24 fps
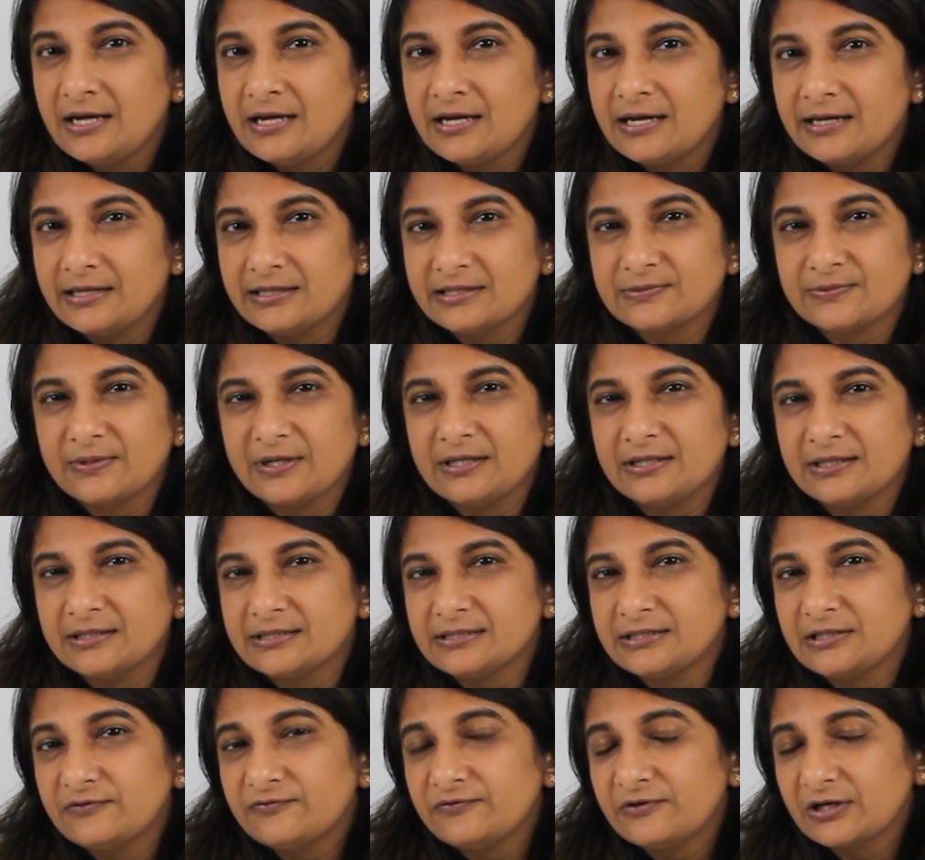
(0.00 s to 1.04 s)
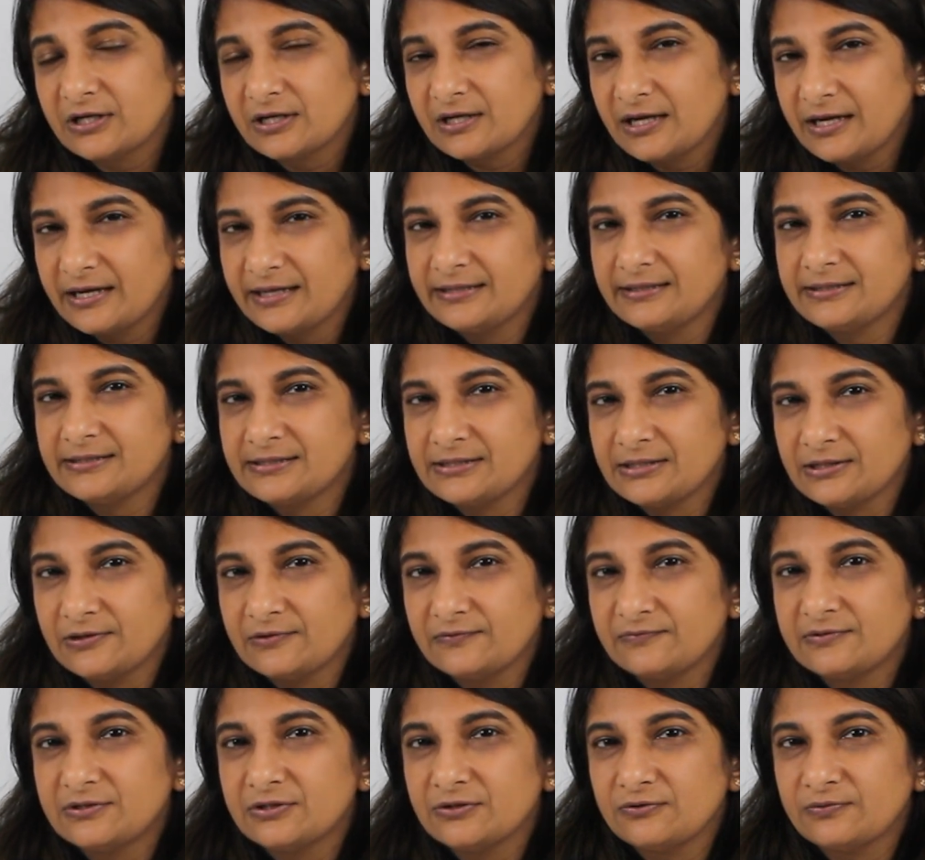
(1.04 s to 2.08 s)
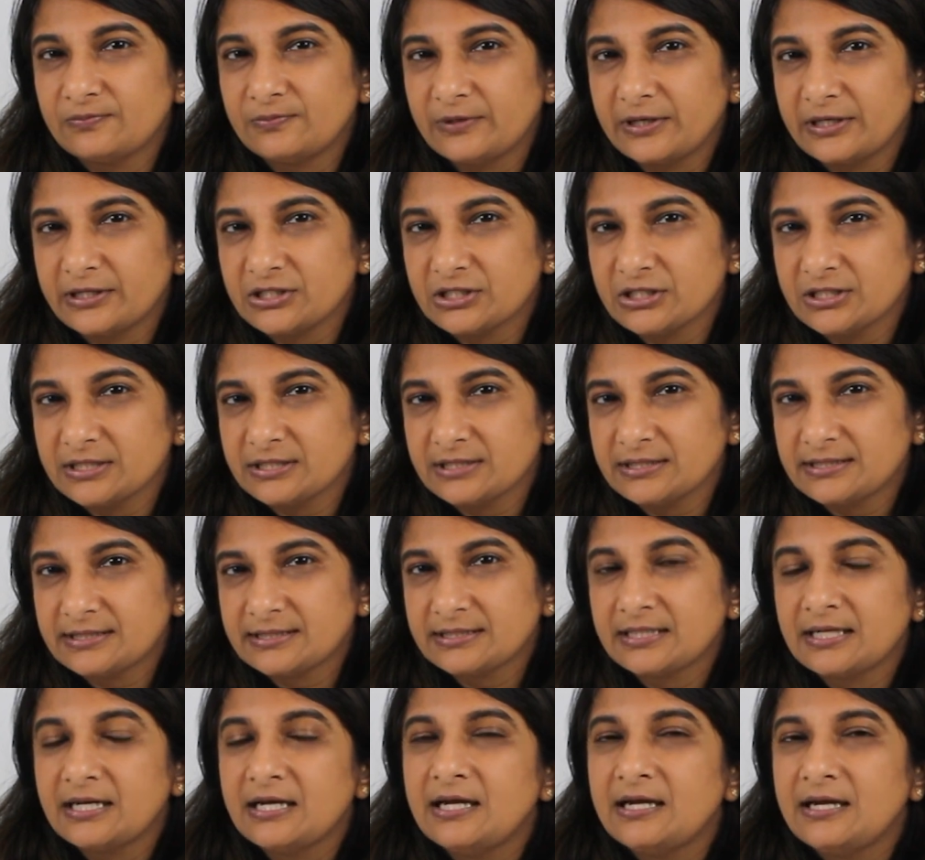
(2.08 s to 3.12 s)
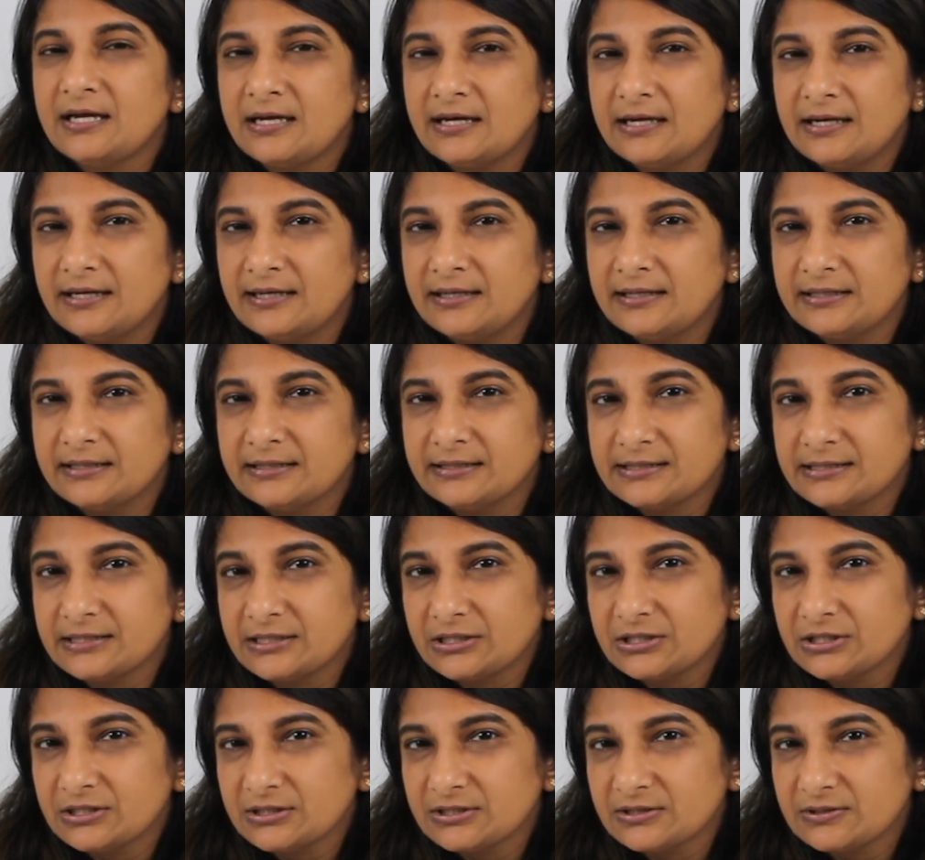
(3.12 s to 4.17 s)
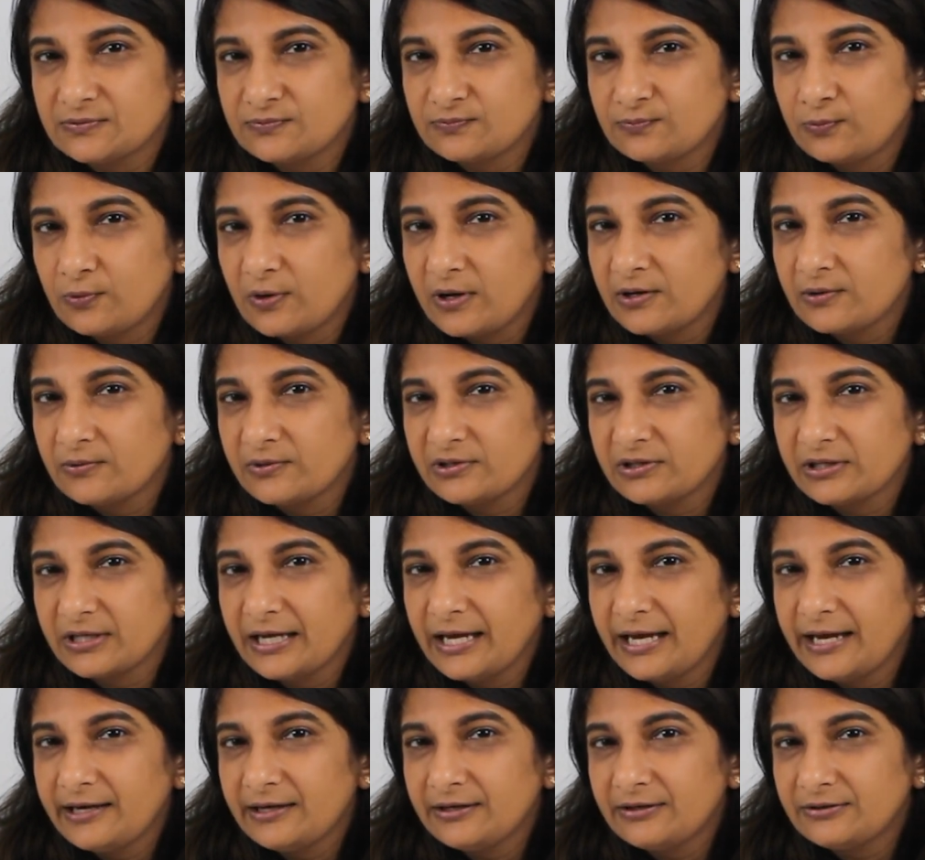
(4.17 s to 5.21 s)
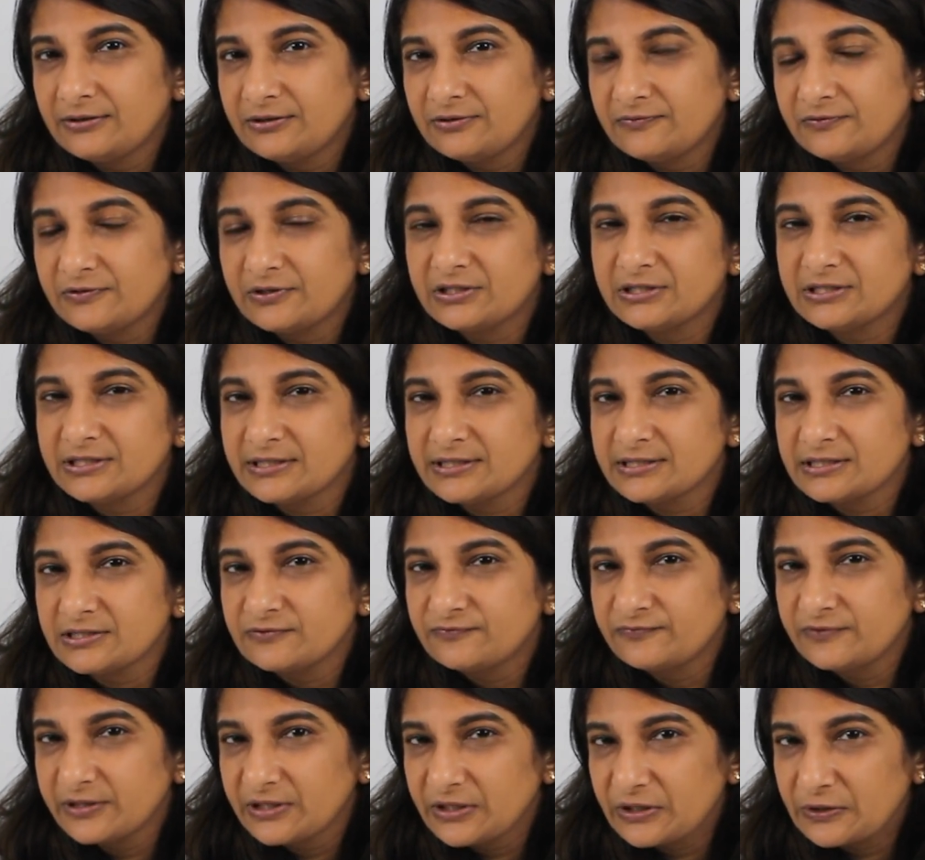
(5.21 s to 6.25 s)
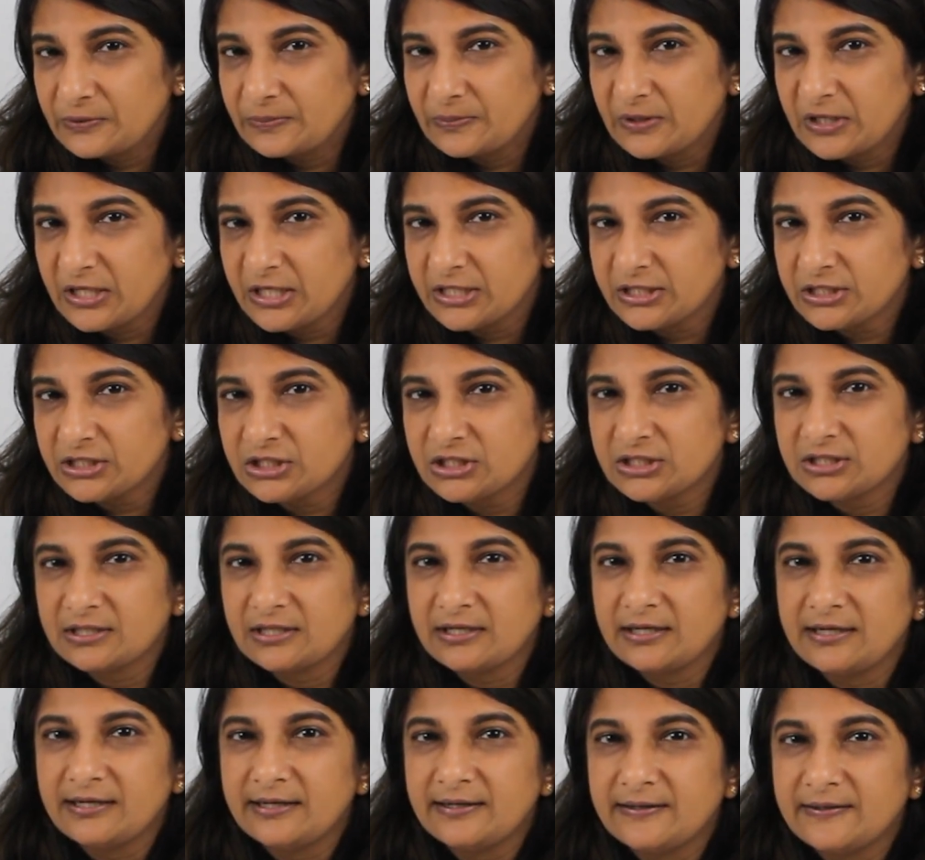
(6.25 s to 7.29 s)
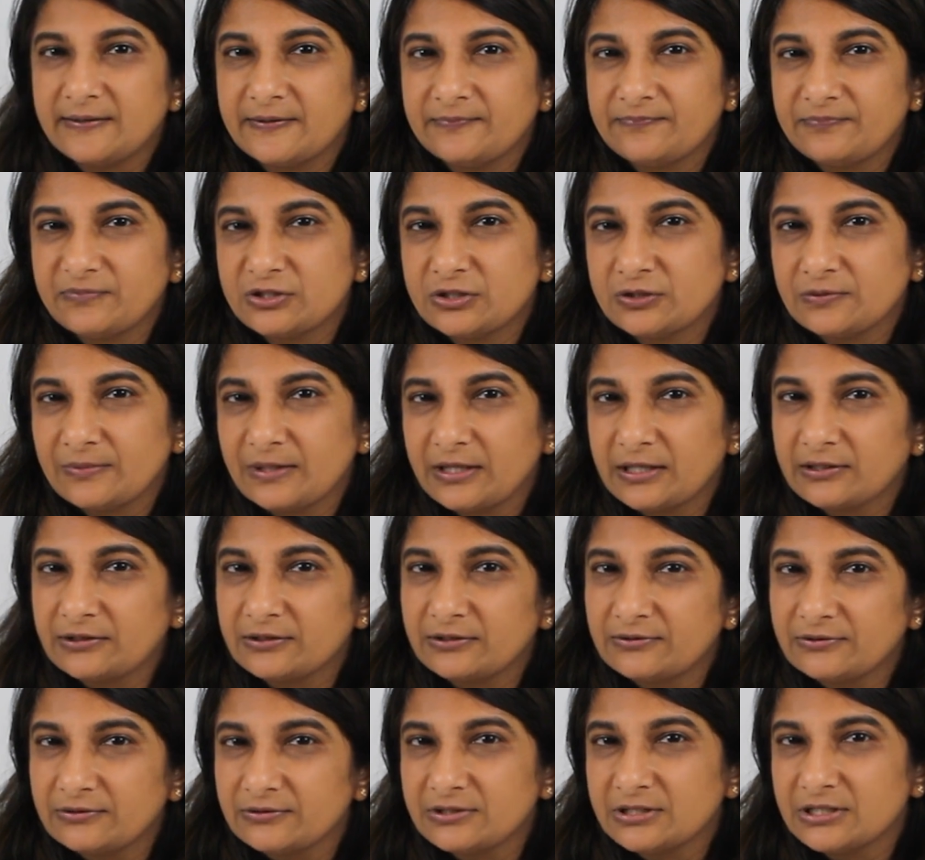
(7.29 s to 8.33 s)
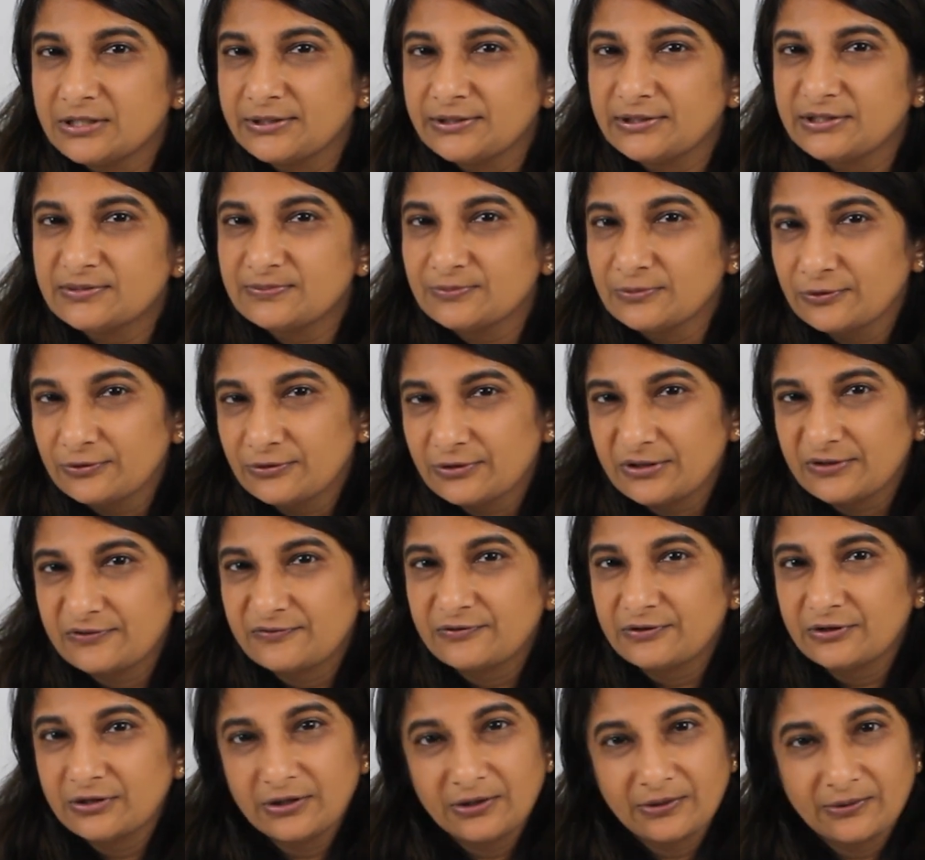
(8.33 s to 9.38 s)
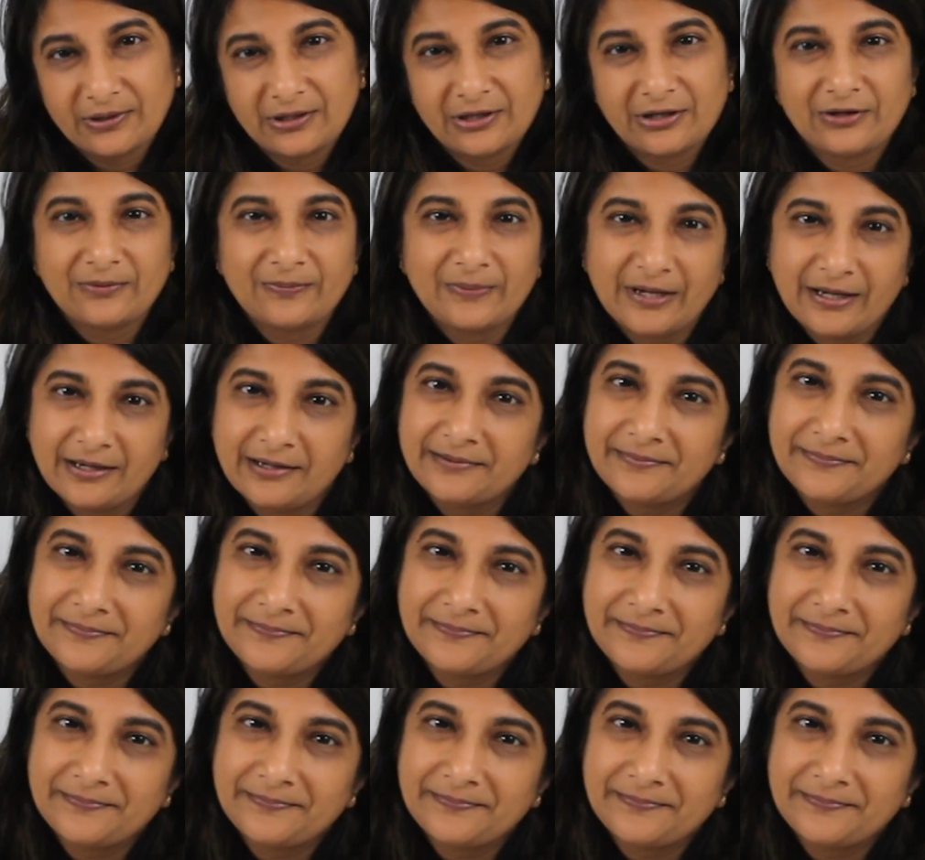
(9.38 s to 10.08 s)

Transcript: as well as different kinds of toothbrushes, such as one with a handle versus a finger brush, to make the routine smoother for you and your pet.